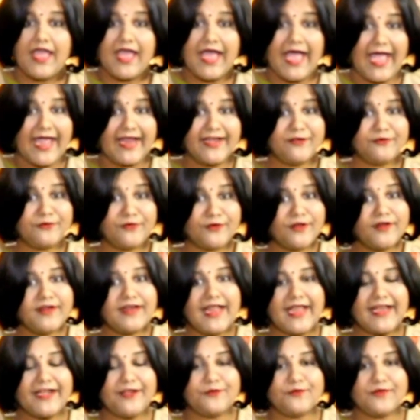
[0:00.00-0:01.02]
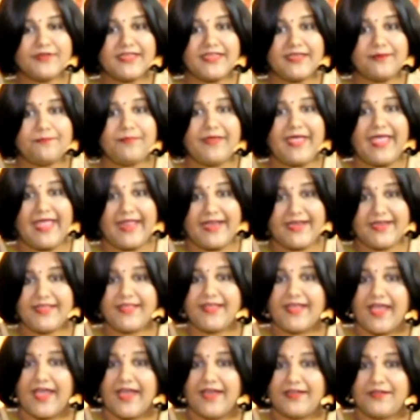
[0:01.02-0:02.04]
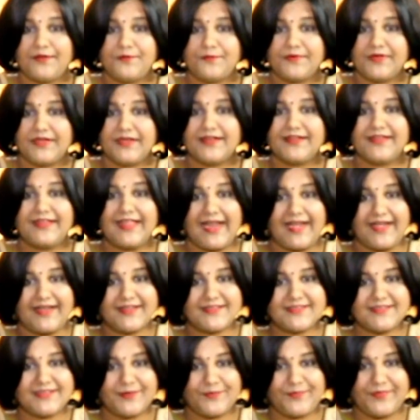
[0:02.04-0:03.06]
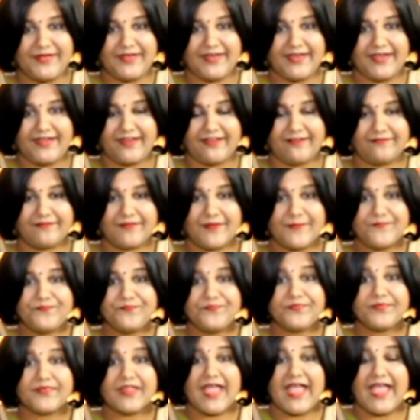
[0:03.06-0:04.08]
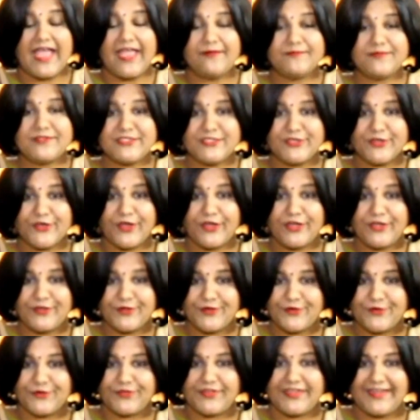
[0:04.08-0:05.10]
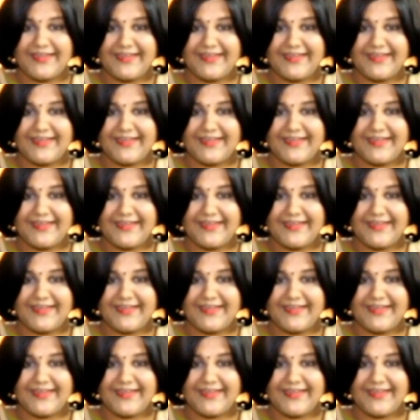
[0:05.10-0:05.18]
I do not like to keep any artwork that is repetitive. I am sure you know the